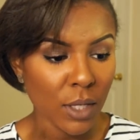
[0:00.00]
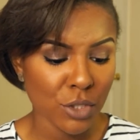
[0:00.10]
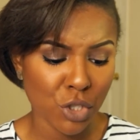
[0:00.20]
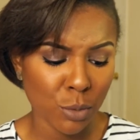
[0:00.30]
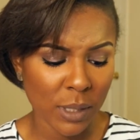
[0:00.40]

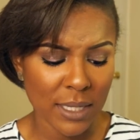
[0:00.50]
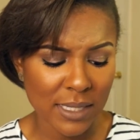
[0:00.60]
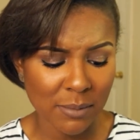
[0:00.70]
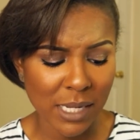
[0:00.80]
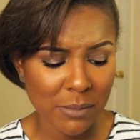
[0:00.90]
2 minutes,
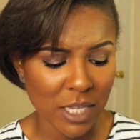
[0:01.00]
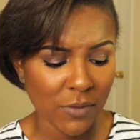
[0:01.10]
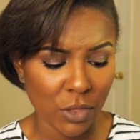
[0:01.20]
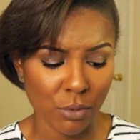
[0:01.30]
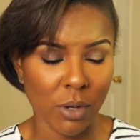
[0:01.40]
sometimes
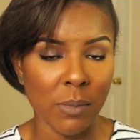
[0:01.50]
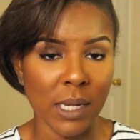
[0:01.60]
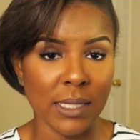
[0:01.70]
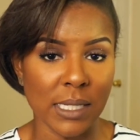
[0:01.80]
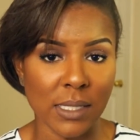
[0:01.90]
even 3
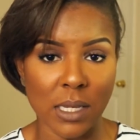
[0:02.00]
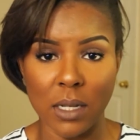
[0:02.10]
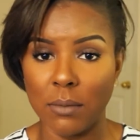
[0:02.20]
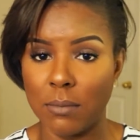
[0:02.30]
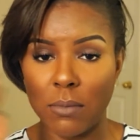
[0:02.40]
minutes, it's
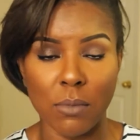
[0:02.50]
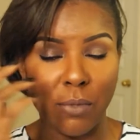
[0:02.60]
gonna